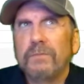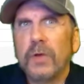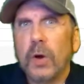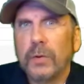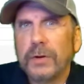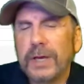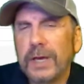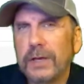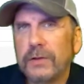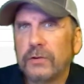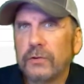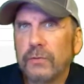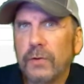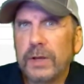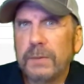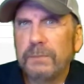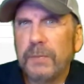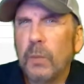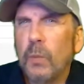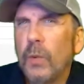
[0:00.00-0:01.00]
okay, it's
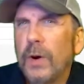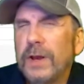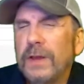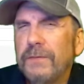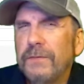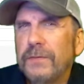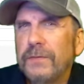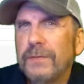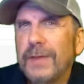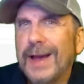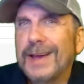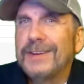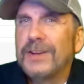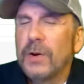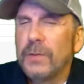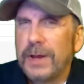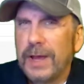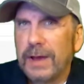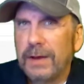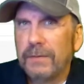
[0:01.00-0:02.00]
great, but what if I
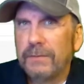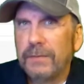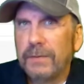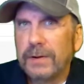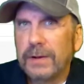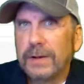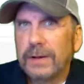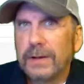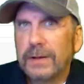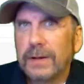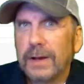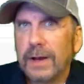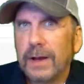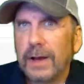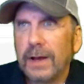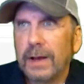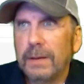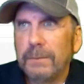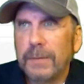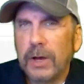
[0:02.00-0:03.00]
don't have
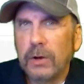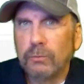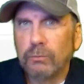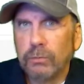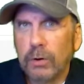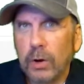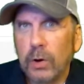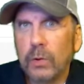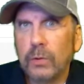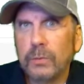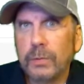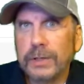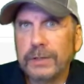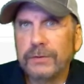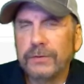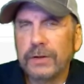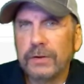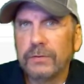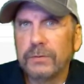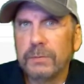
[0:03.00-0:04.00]
um, a row
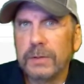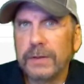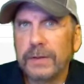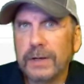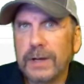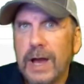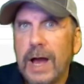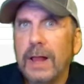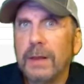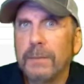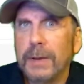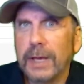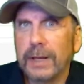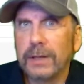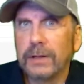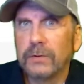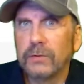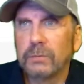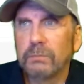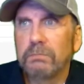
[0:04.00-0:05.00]
which gives me the column
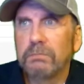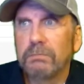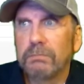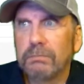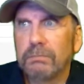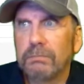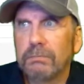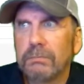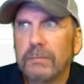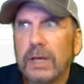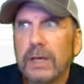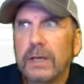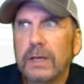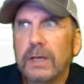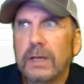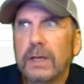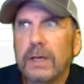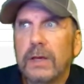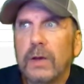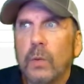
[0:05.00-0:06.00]
headings?
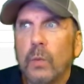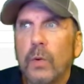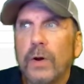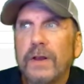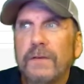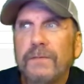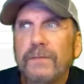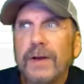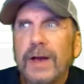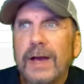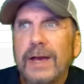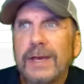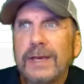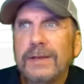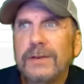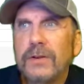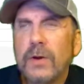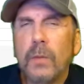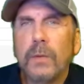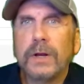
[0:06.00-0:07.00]
What if
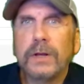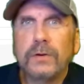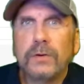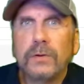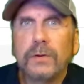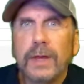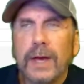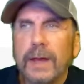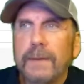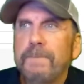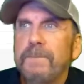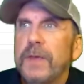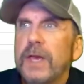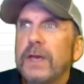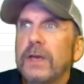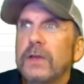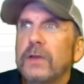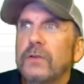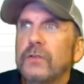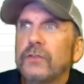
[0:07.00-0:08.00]
I don't want to do that?
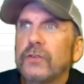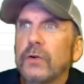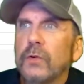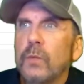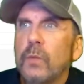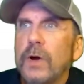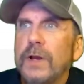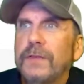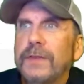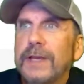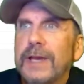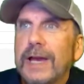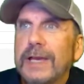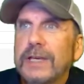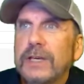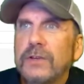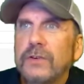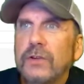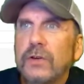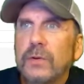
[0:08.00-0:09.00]
So one thing I
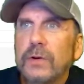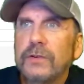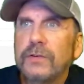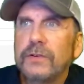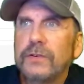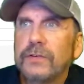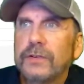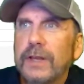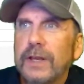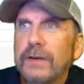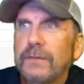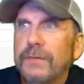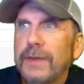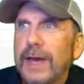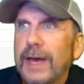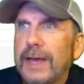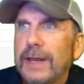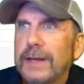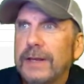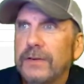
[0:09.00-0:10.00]
can do is instead of
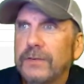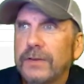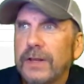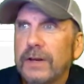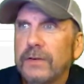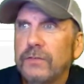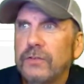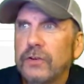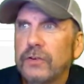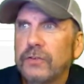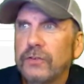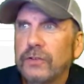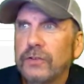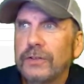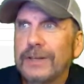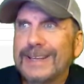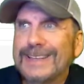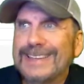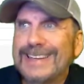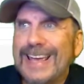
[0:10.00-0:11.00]
that, instead of just
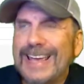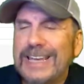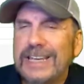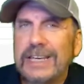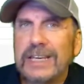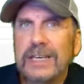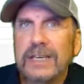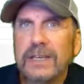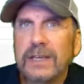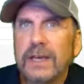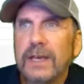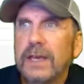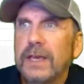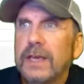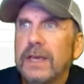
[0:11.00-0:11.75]
taking